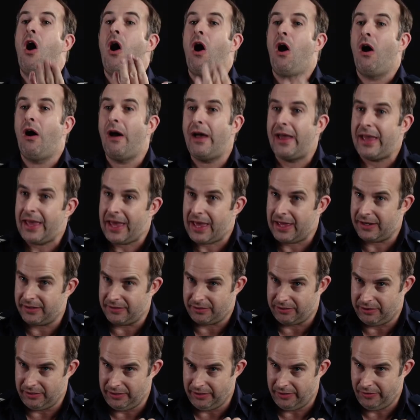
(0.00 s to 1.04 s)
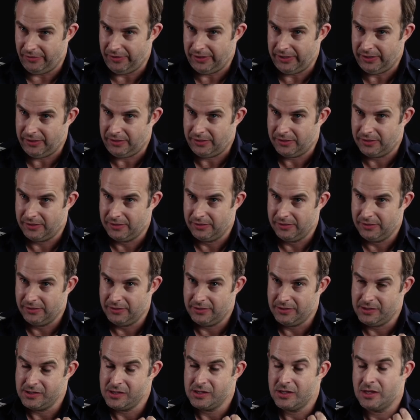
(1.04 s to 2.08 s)
I had a theory
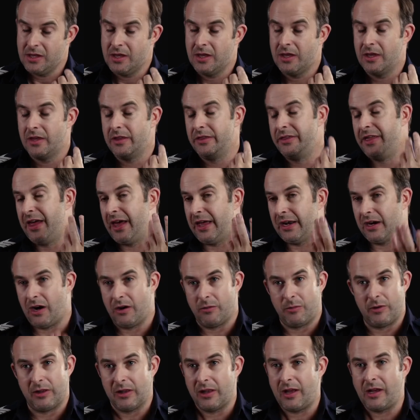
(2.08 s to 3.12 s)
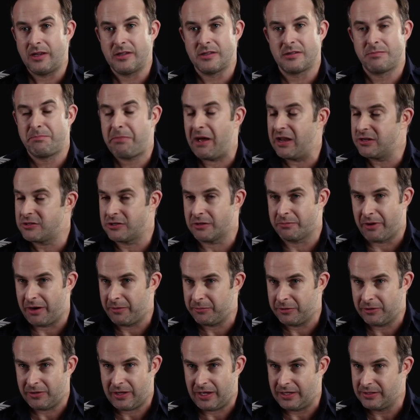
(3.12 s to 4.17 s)
that I realised Patrick
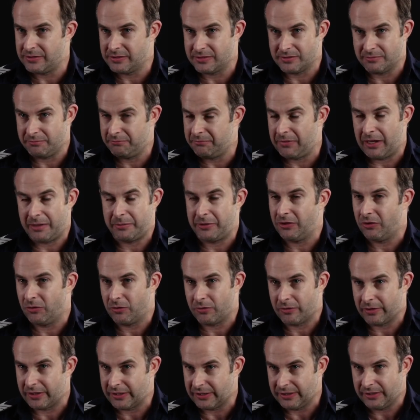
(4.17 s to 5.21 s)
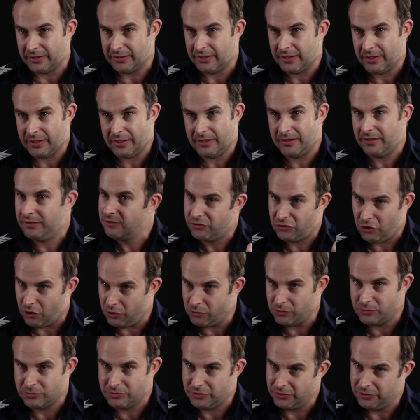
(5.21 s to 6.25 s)
Brammall has maybe already
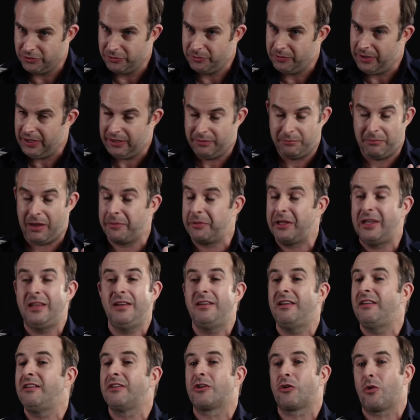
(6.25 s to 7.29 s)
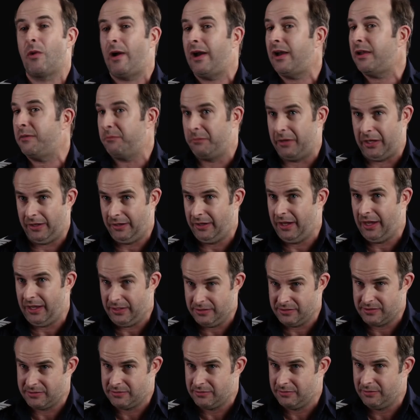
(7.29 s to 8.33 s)
told you, and maybe he didn't credit me
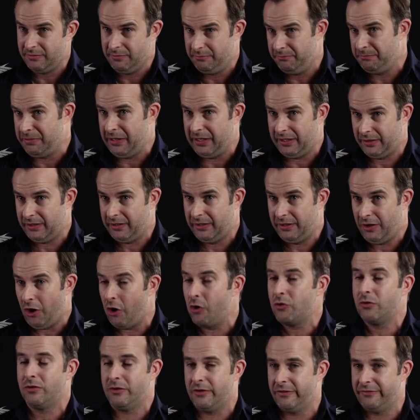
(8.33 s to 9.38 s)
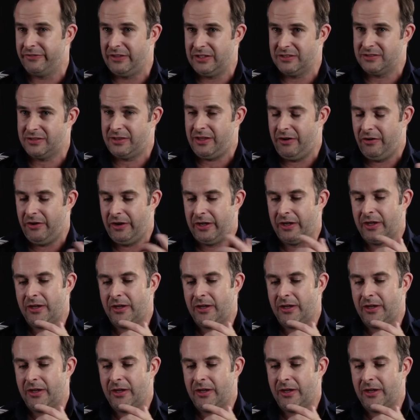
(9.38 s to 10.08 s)
as being the owner of this theory.